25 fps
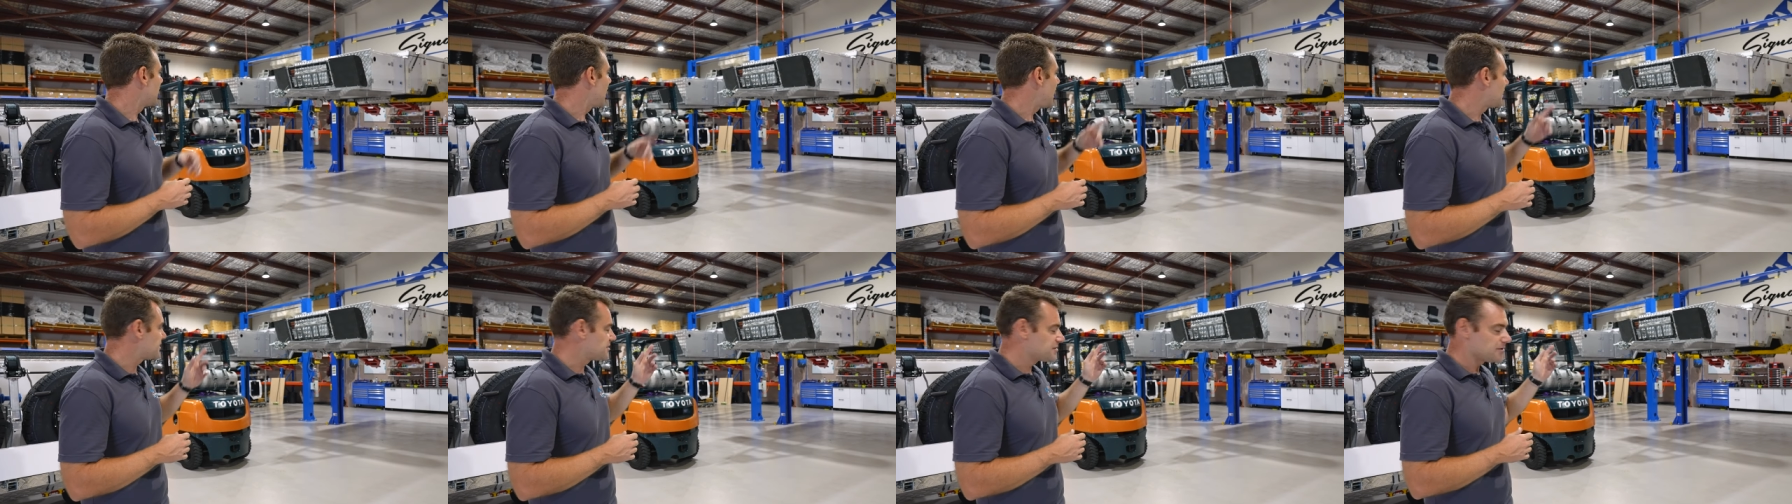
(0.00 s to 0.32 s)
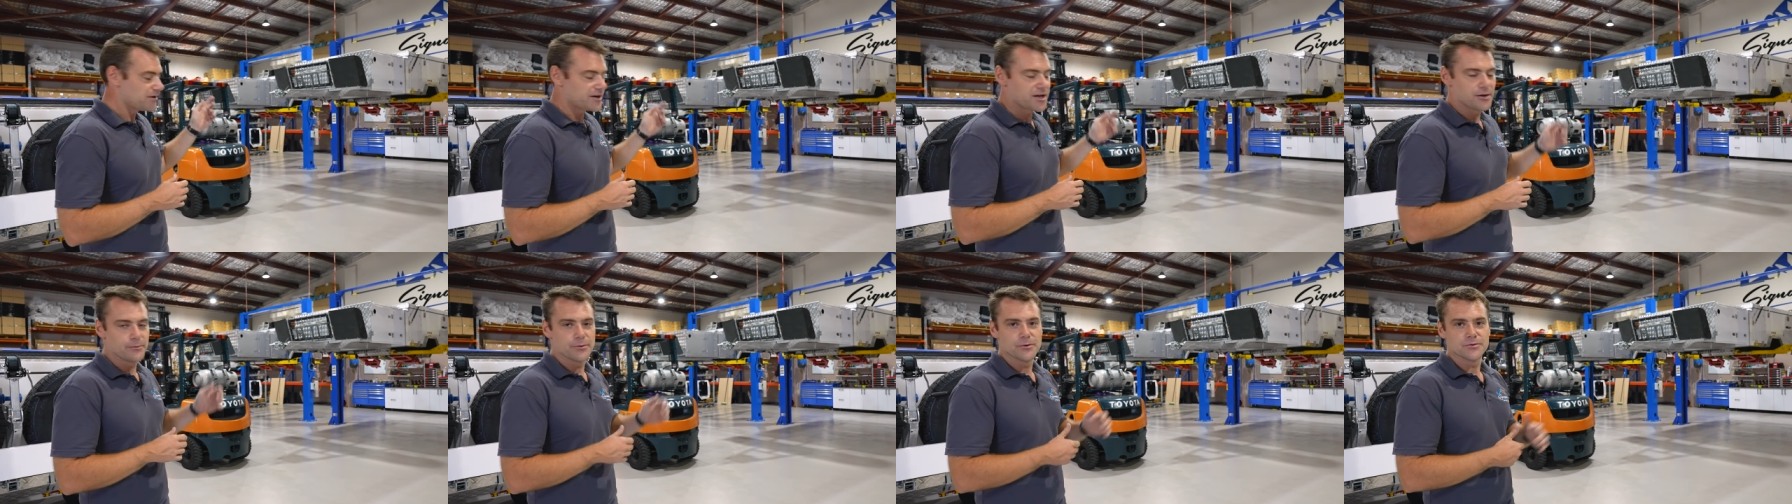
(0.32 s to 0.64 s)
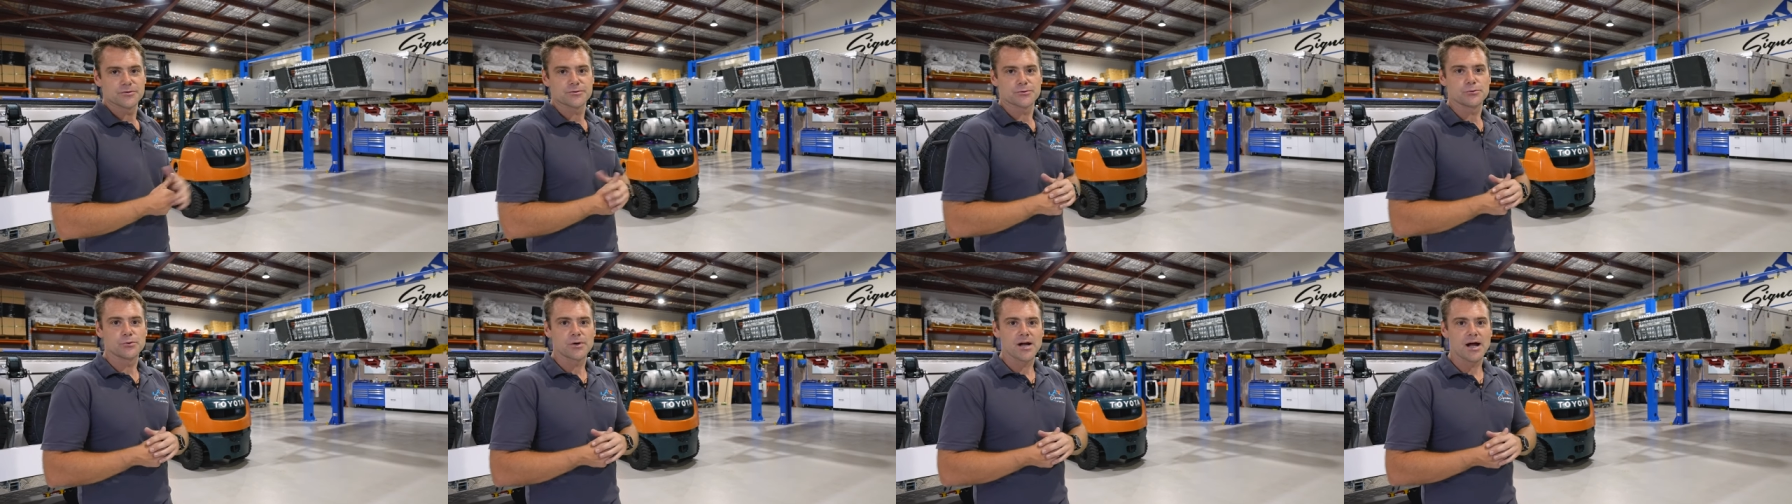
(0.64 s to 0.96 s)
Uh, jockey
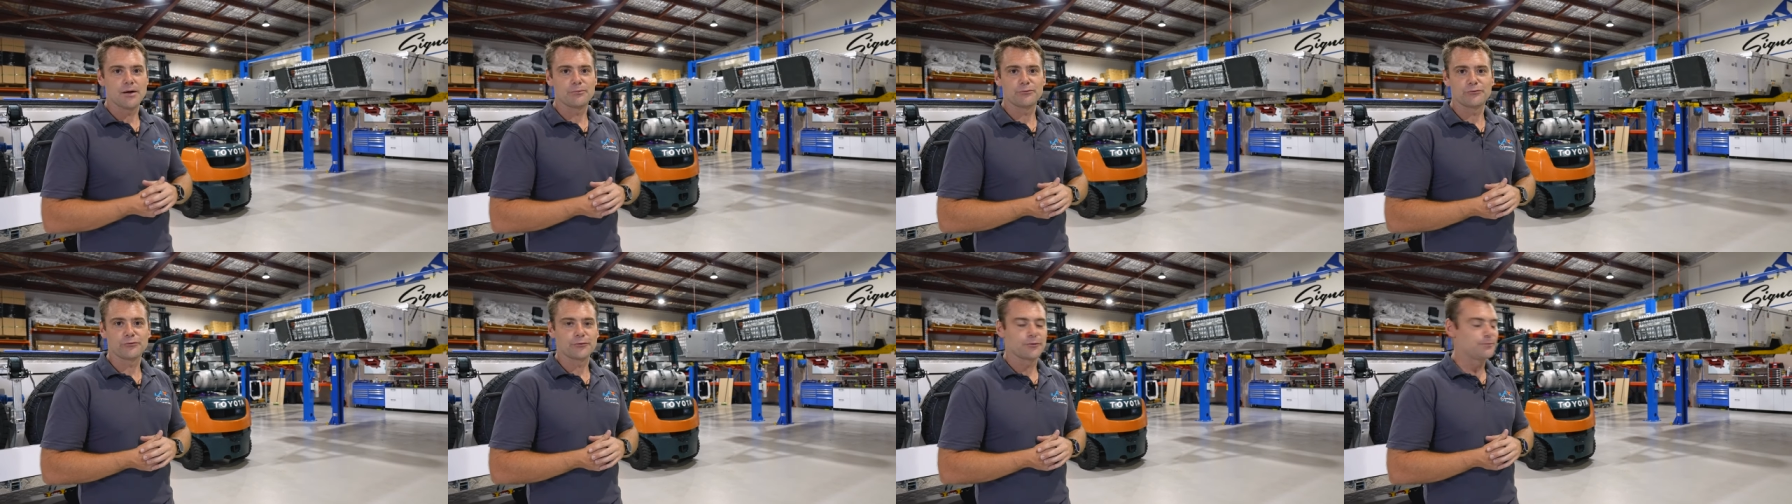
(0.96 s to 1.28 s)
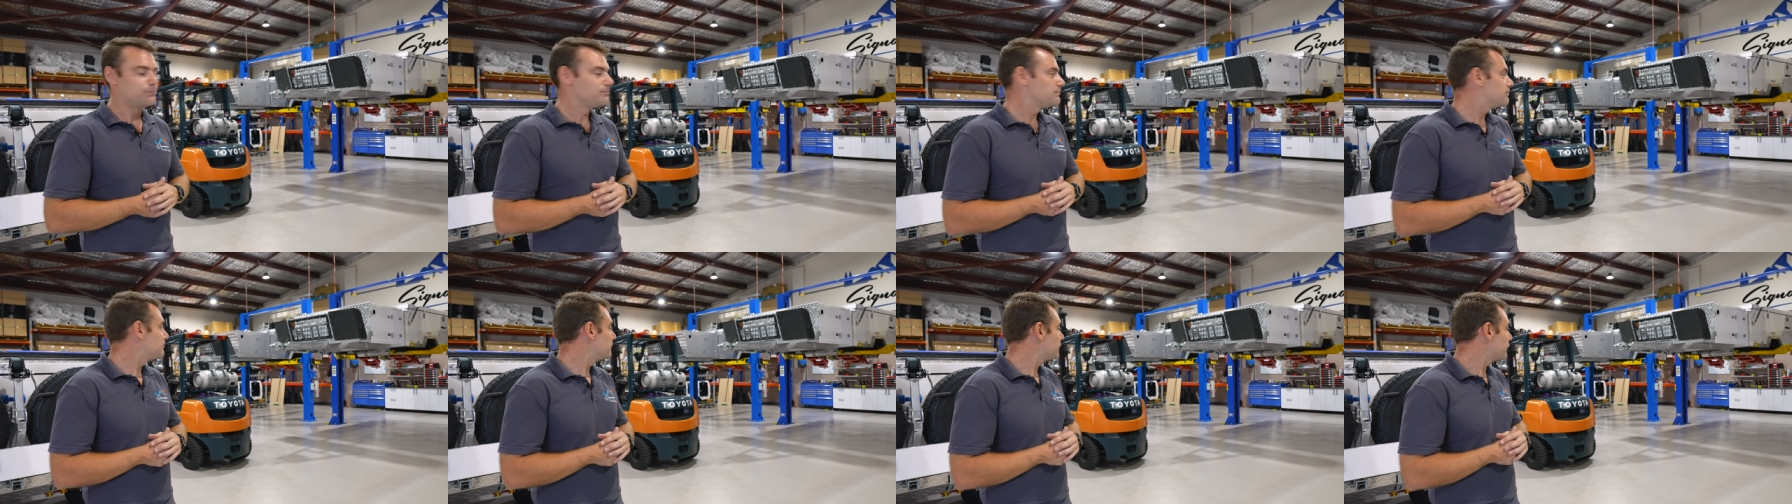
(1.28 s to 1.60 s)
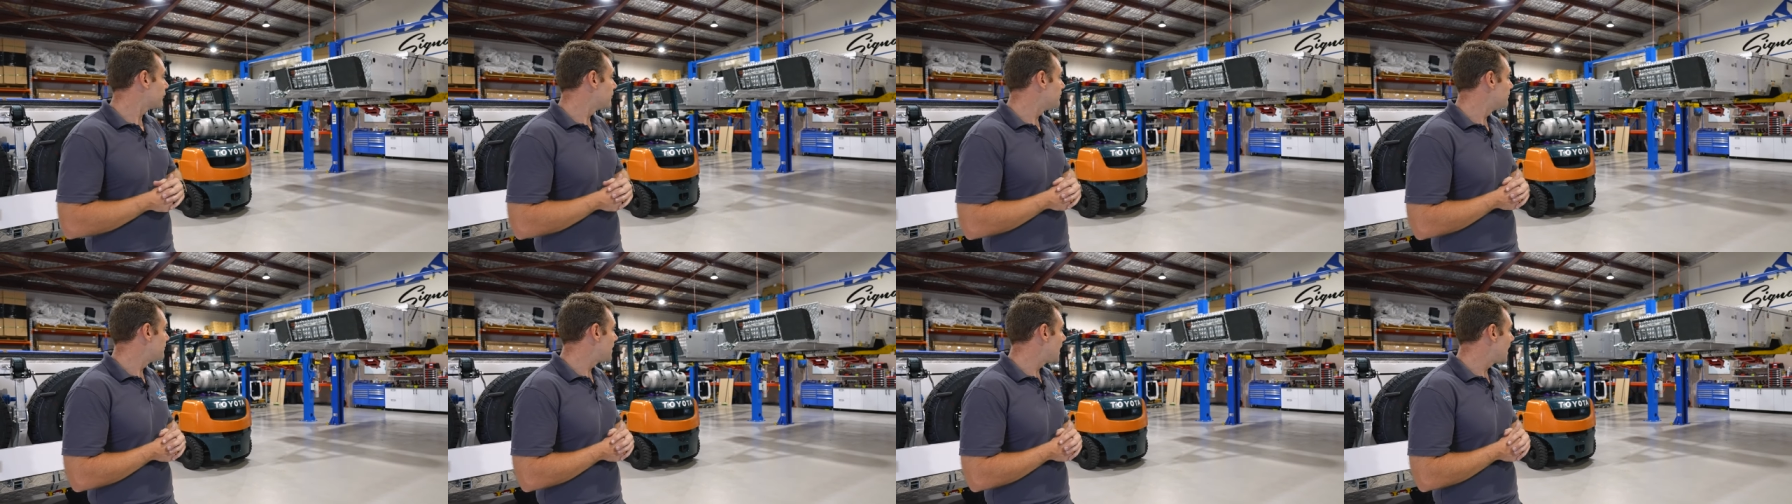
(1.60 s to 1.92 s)
wheels all come from,
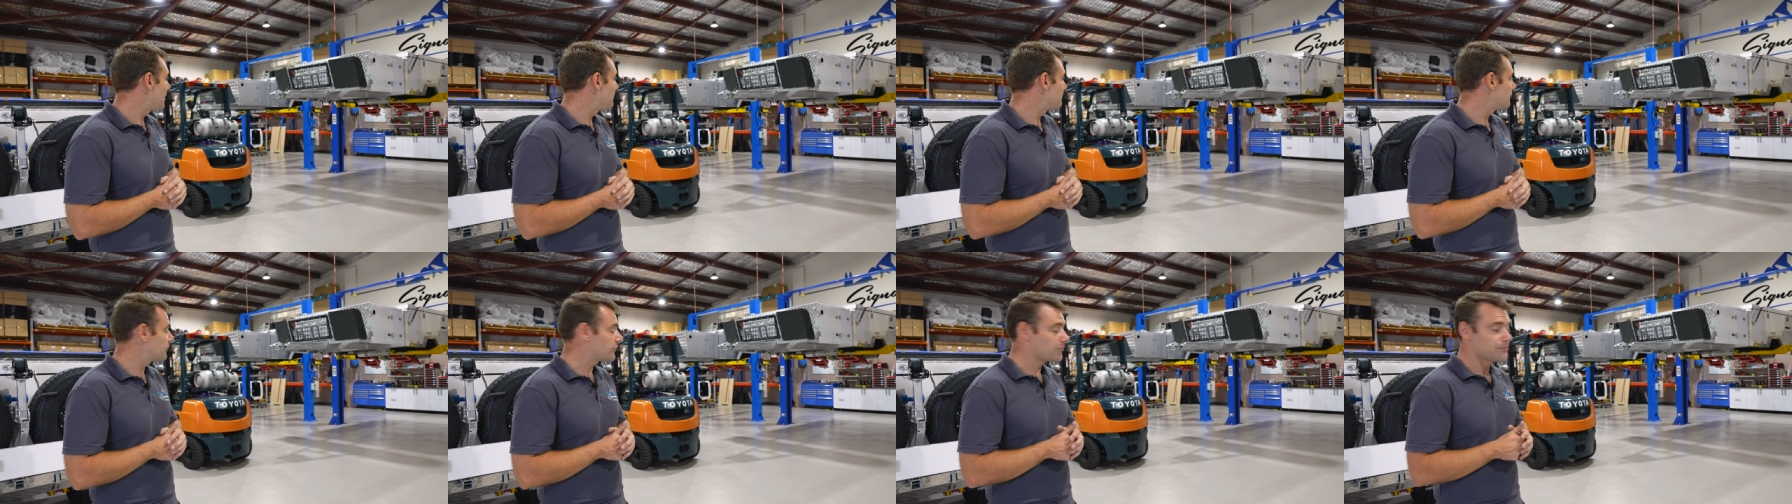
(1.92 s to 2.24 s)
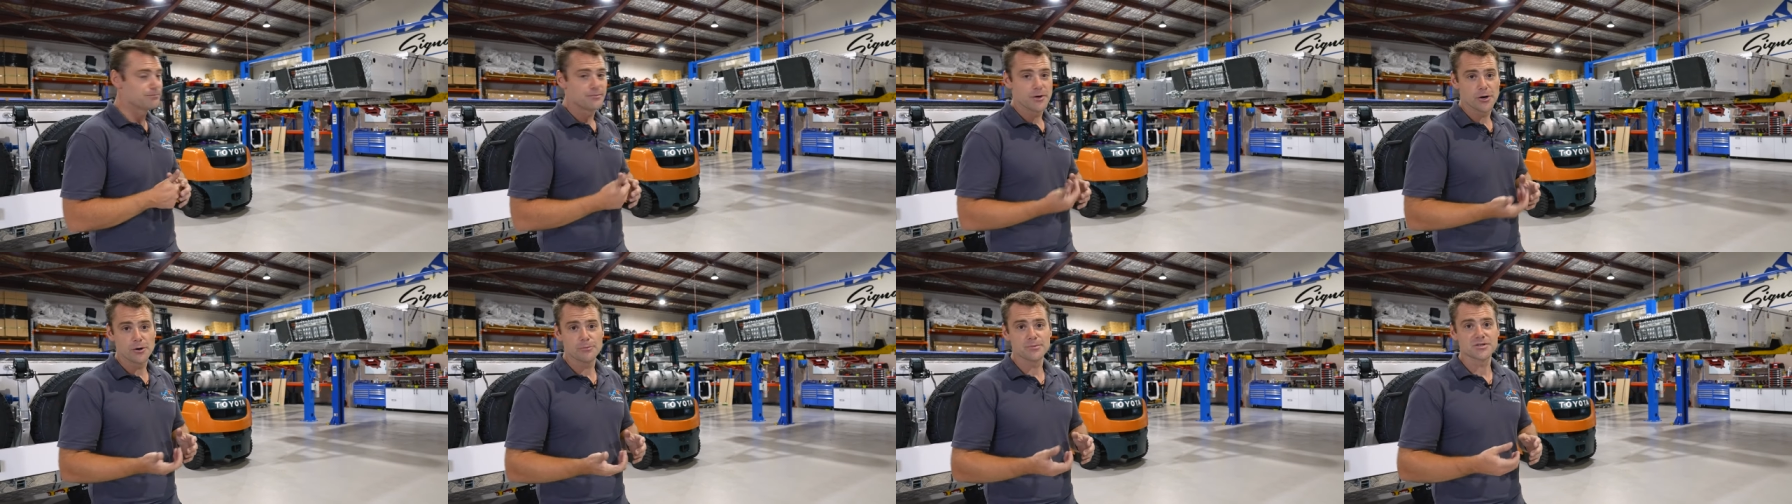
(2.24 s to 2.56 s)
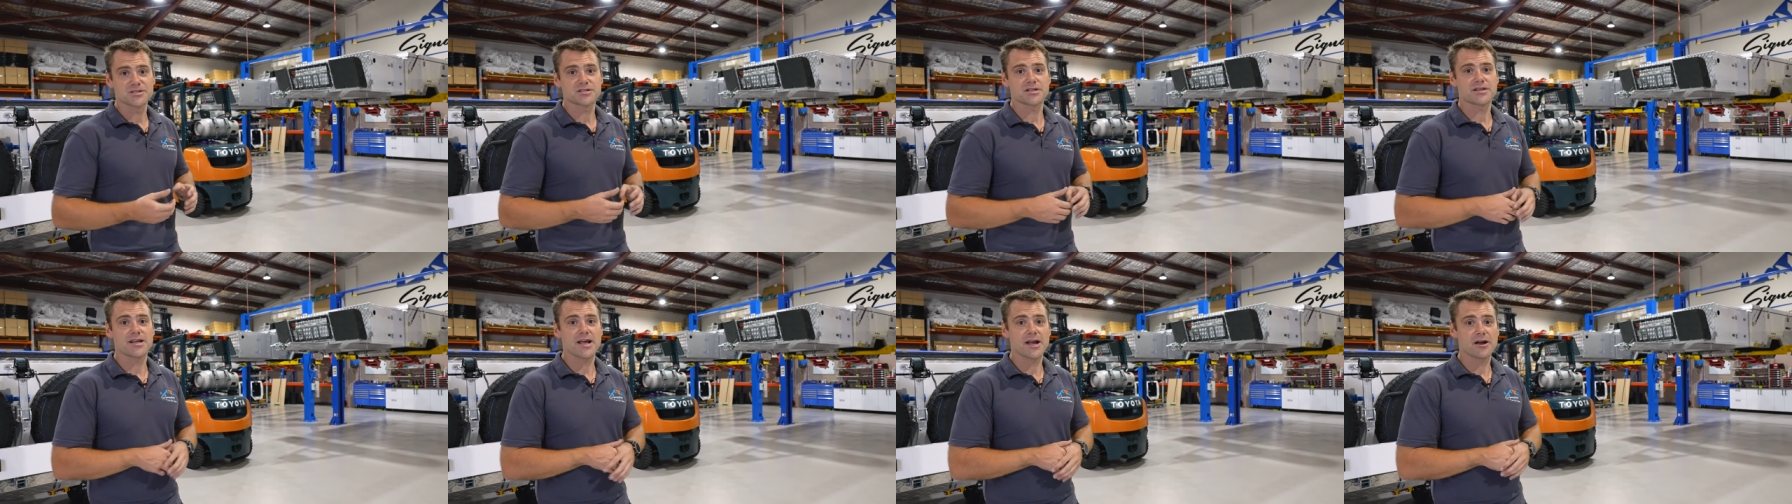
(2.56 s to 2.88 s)
from, um, from
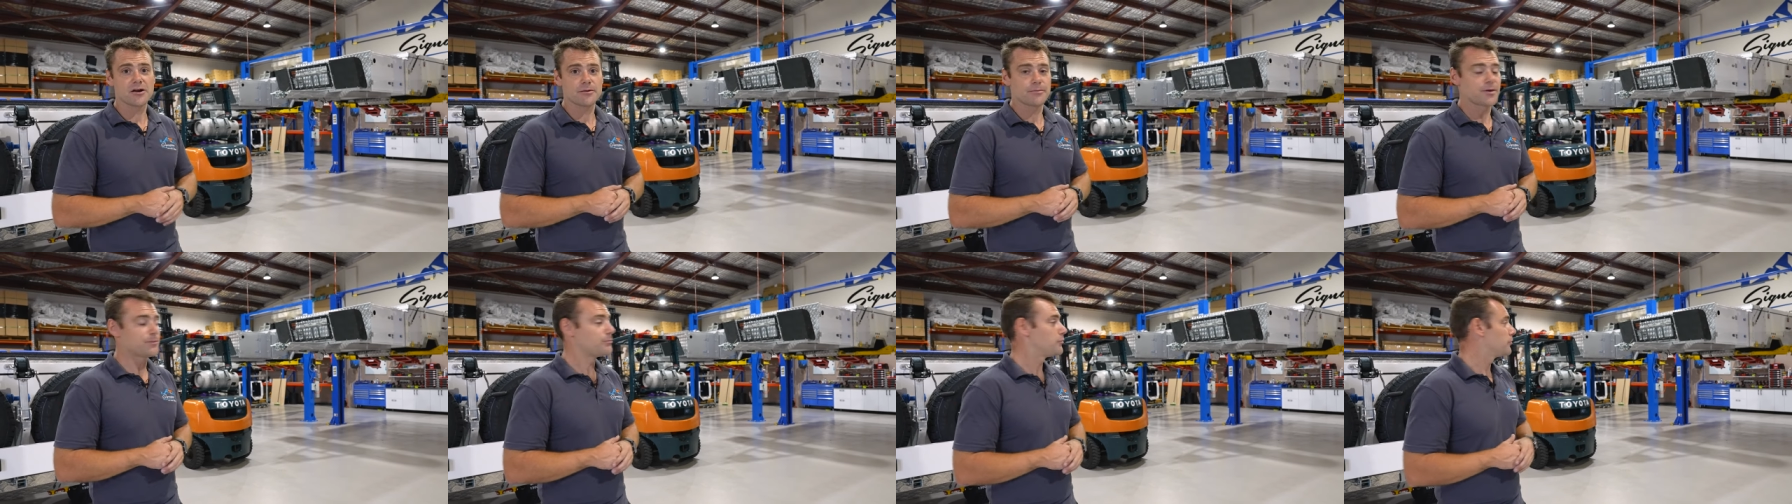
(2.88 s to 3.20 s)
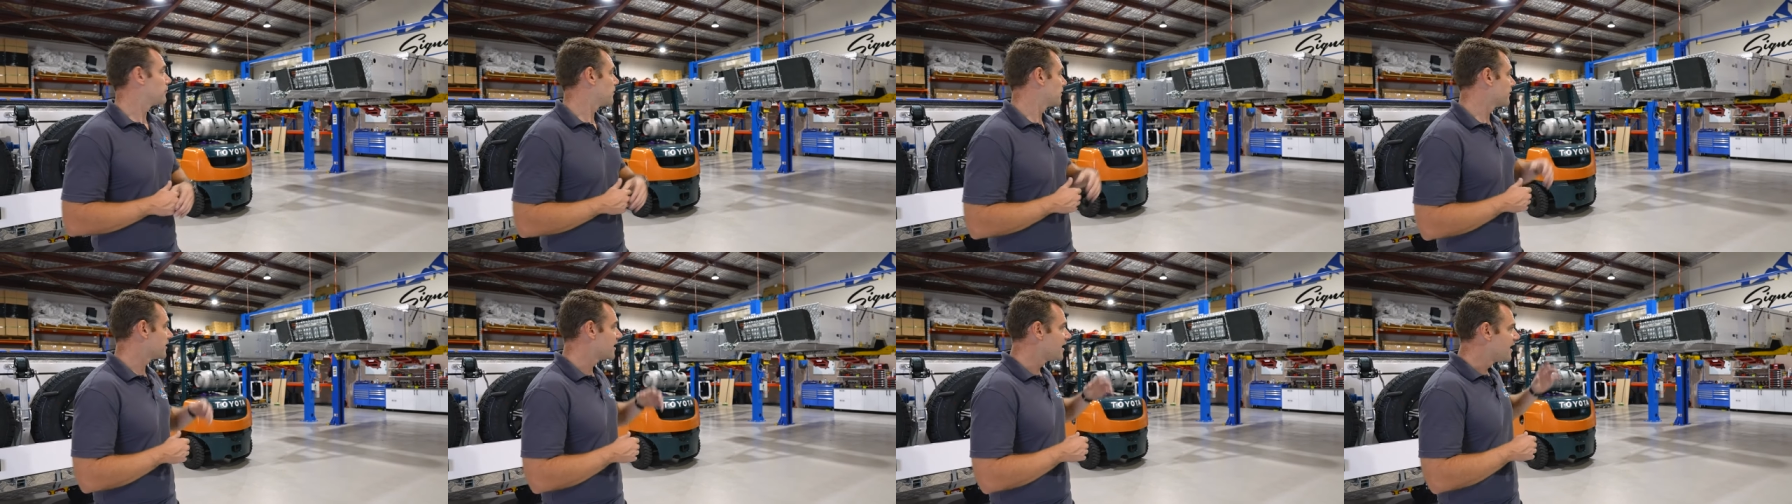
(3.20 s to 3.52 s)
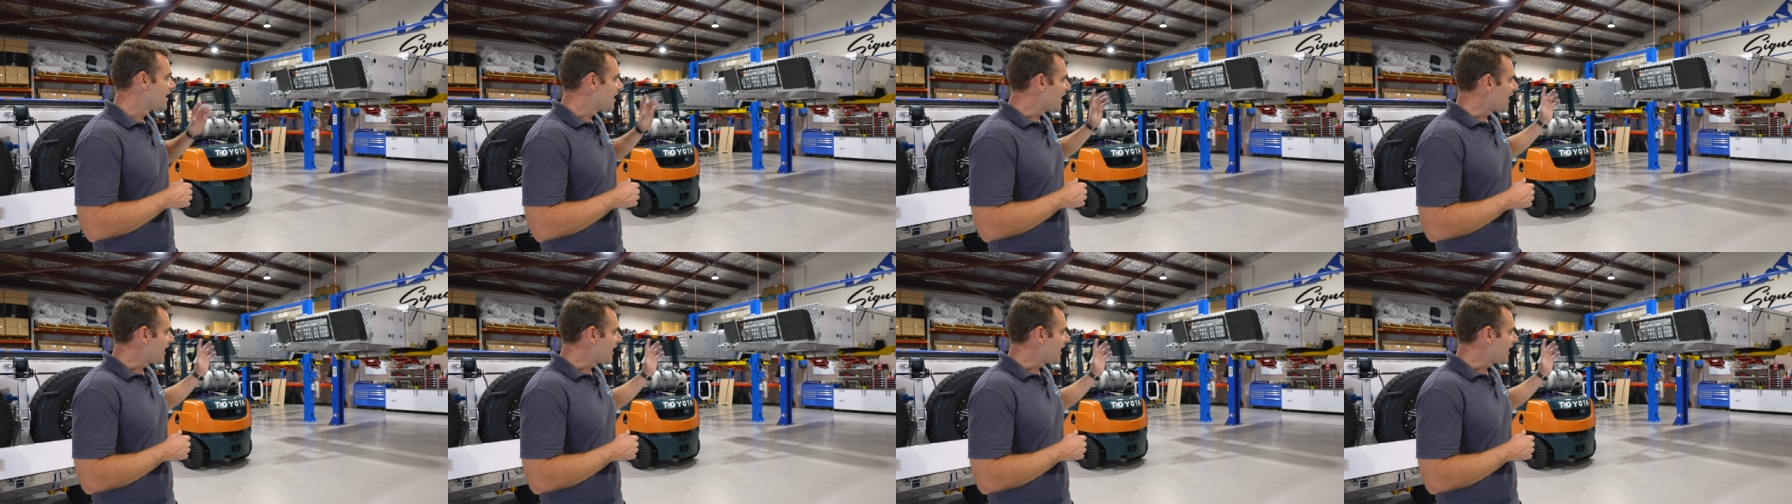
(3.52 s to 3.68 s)
Melbourne, so they've got to be put on.